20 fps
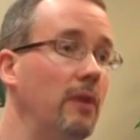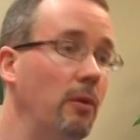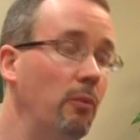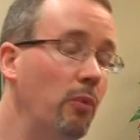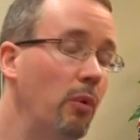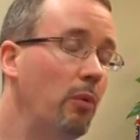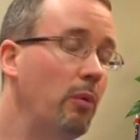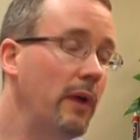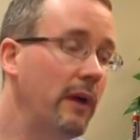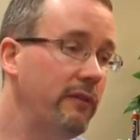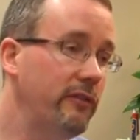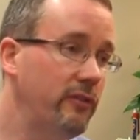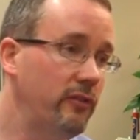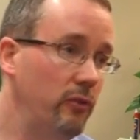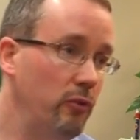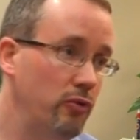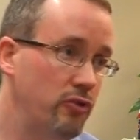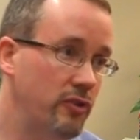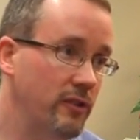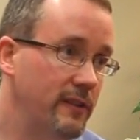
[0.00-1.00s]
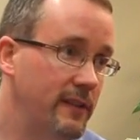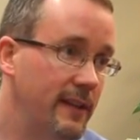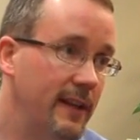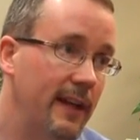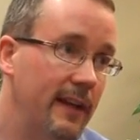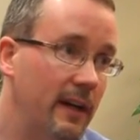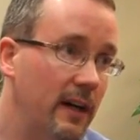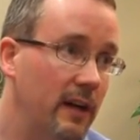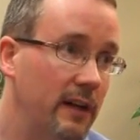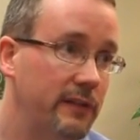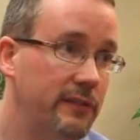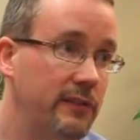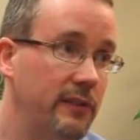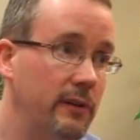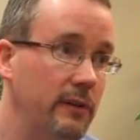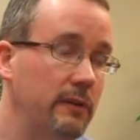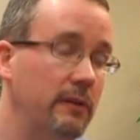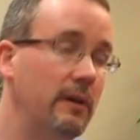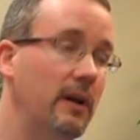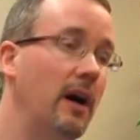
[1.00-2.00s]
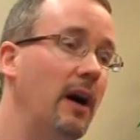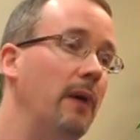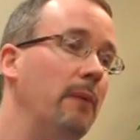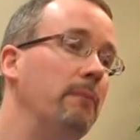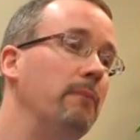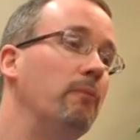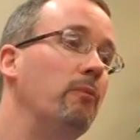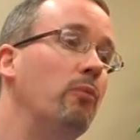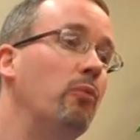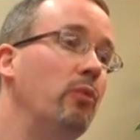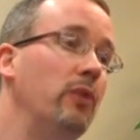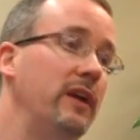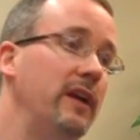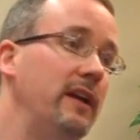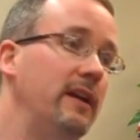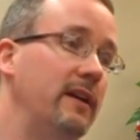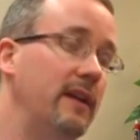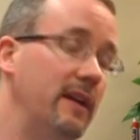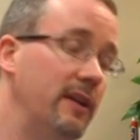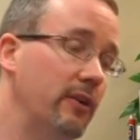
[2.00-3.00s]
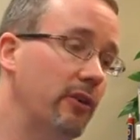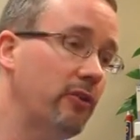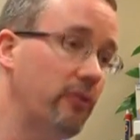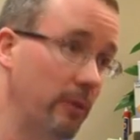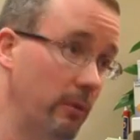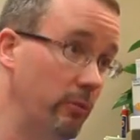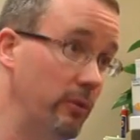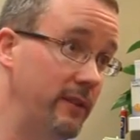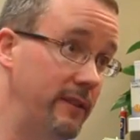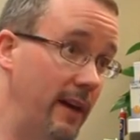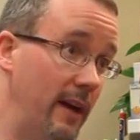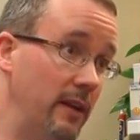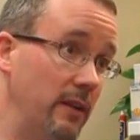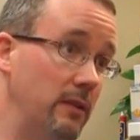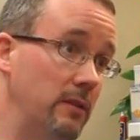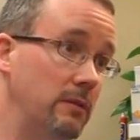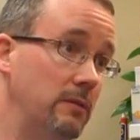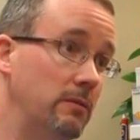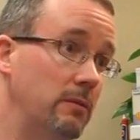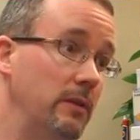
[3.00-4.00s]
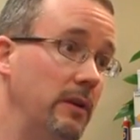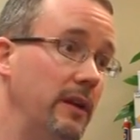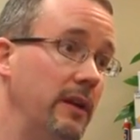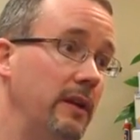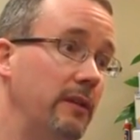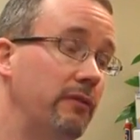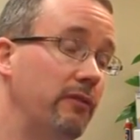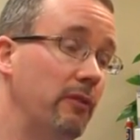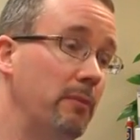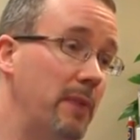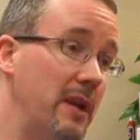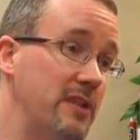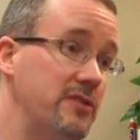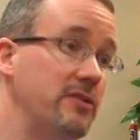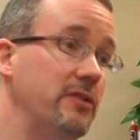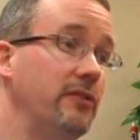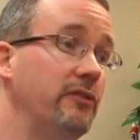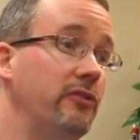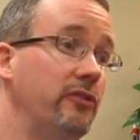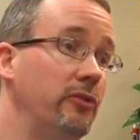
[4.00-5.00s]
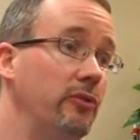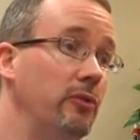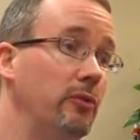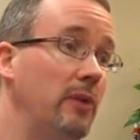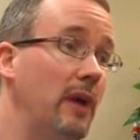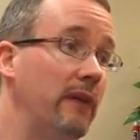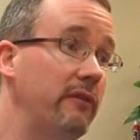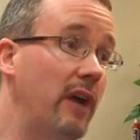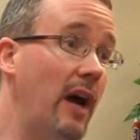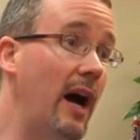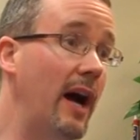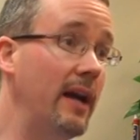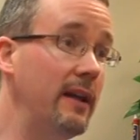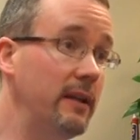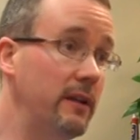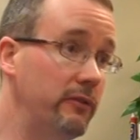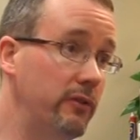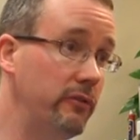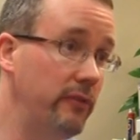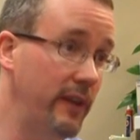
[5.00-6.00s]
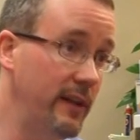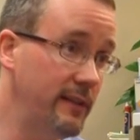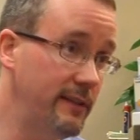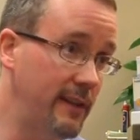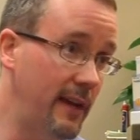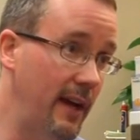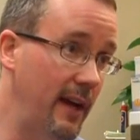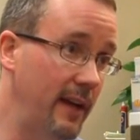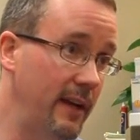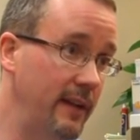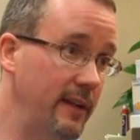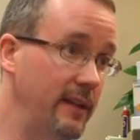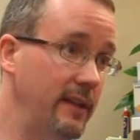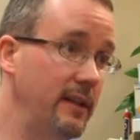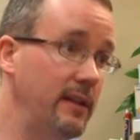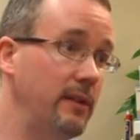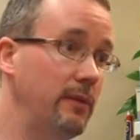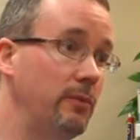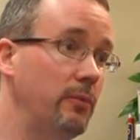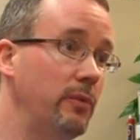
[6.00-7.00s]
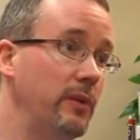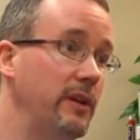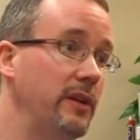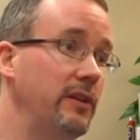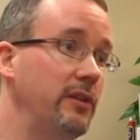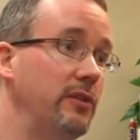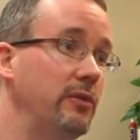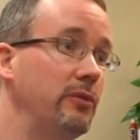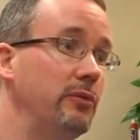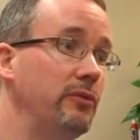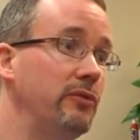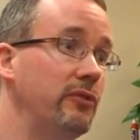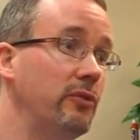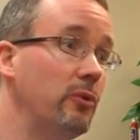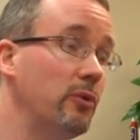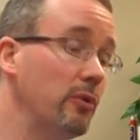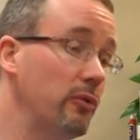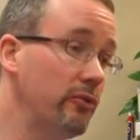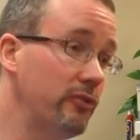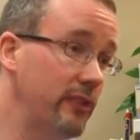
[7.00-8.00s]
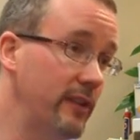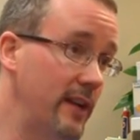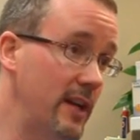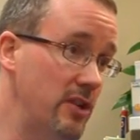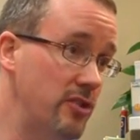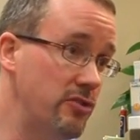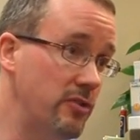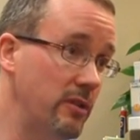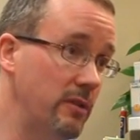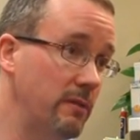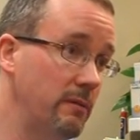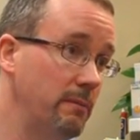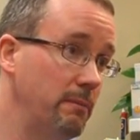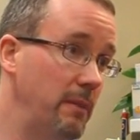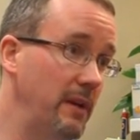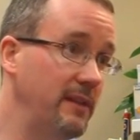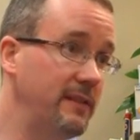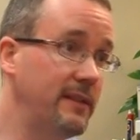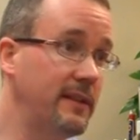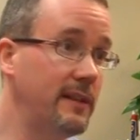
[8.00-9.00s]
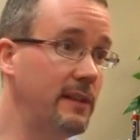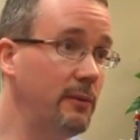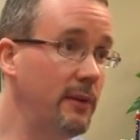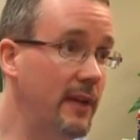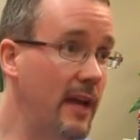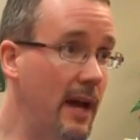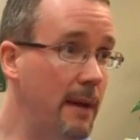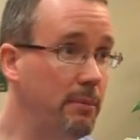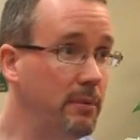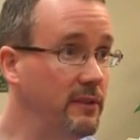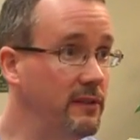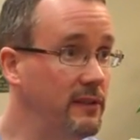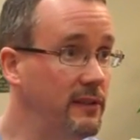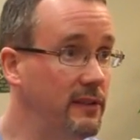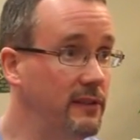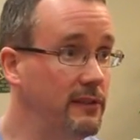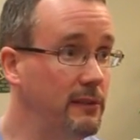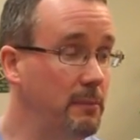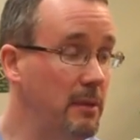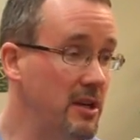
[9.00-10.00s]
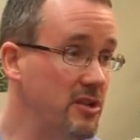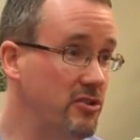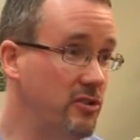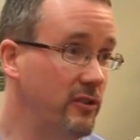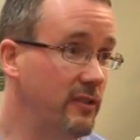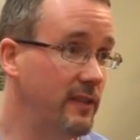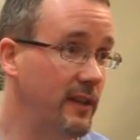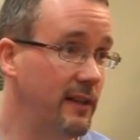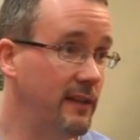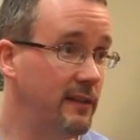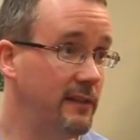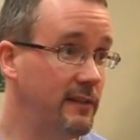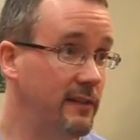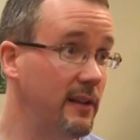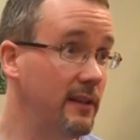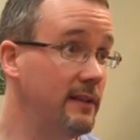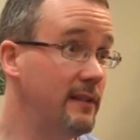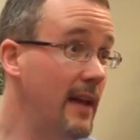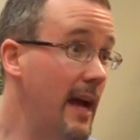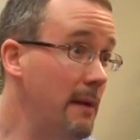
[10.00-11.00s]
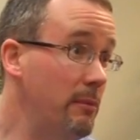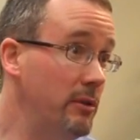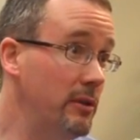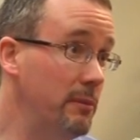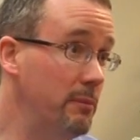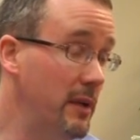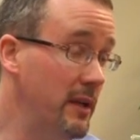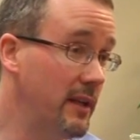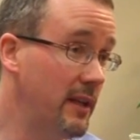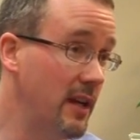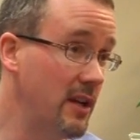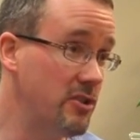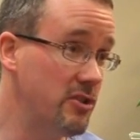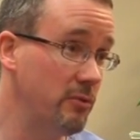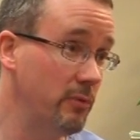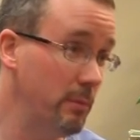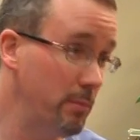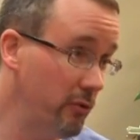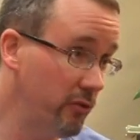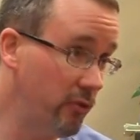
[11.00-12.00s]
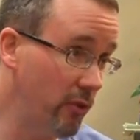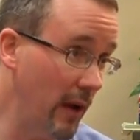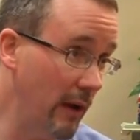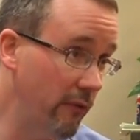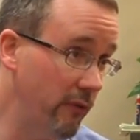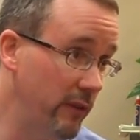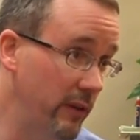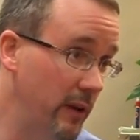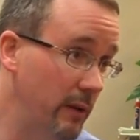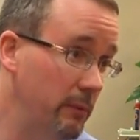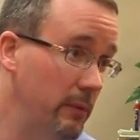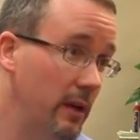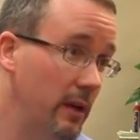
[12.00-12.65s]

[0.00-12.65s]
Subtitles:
Right. Well, we have a solution to that also. Here at Greenwood Dental, for patients who have a high level of anxiety, we use oral sedation. Basically what happens is a patient takes a tablet of medication we prescribe for them